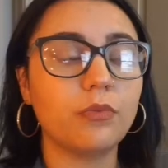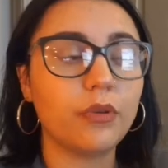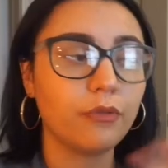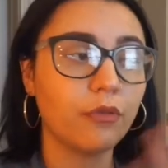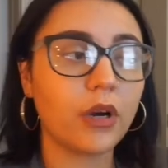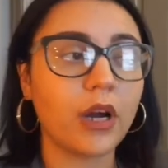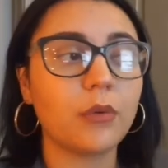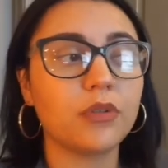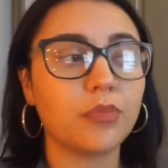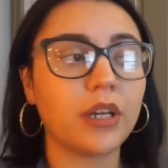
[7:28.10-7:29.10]
Before I
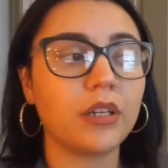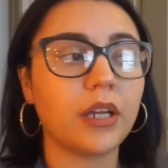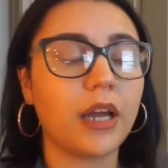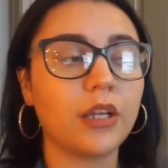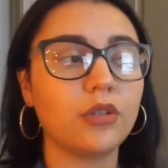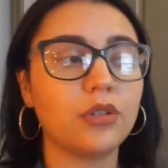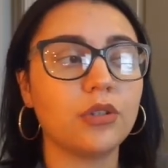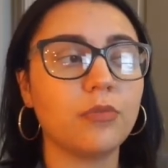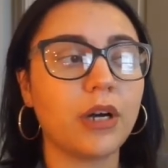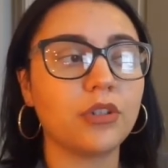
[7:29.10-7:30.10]
was pregnant, I used
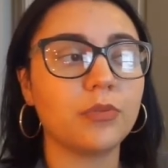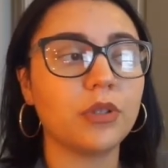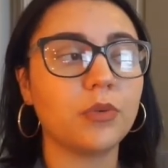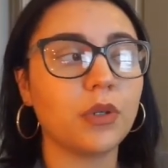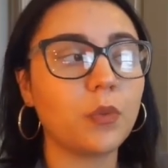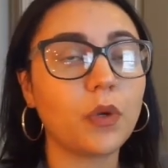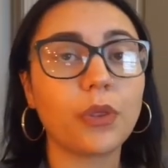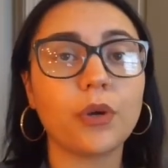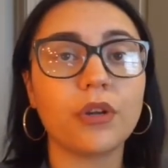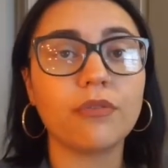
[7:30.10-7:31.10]
to bounce between
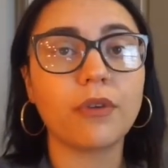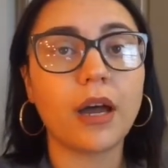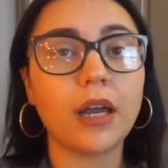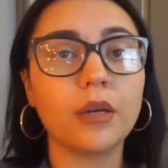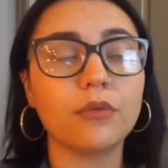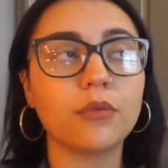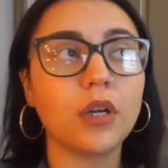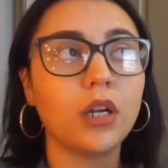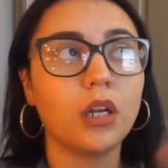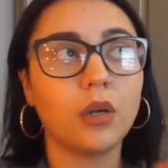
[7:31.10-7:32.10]
135
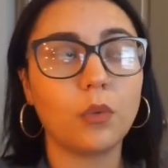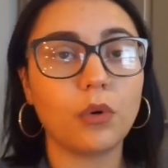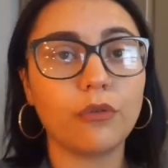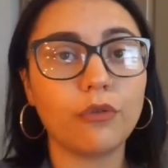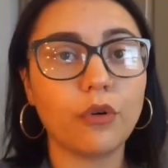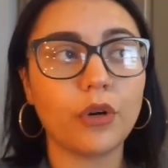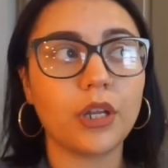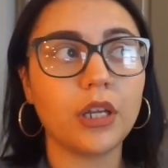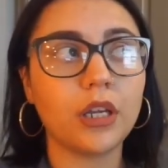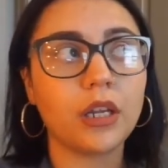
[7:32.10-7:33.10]
and
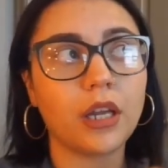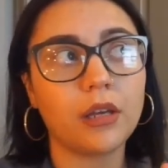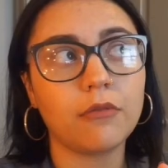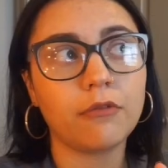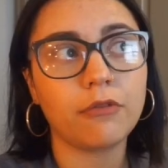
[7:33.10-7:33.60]
140, and I am